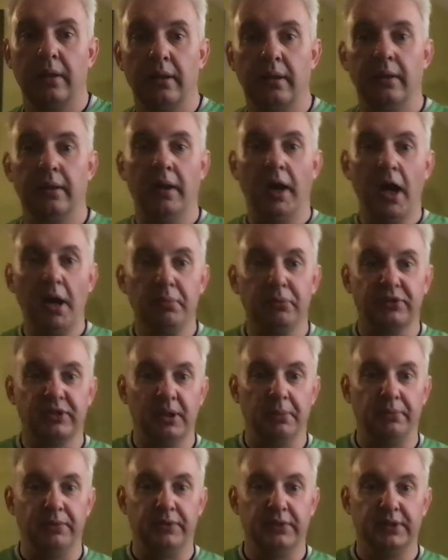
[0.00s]
The Abel
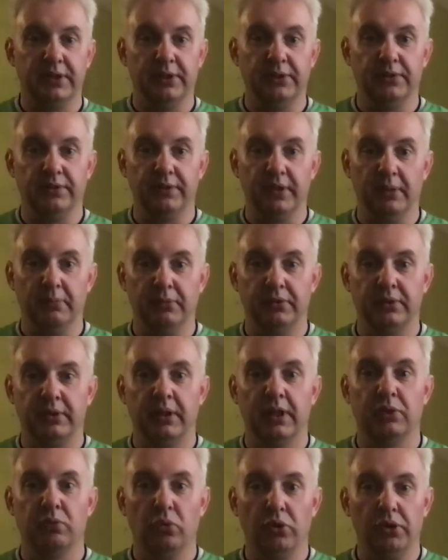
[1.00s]
sum of a series of numbers
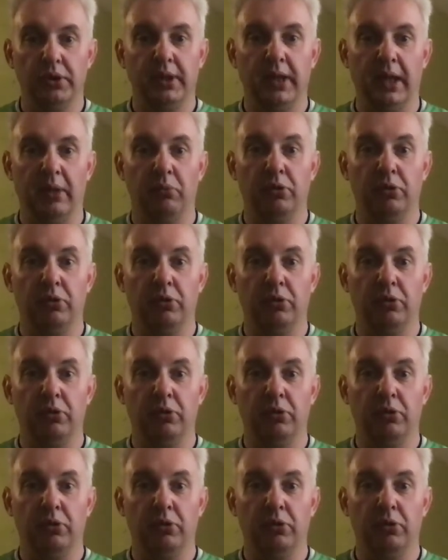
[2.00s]
is what you get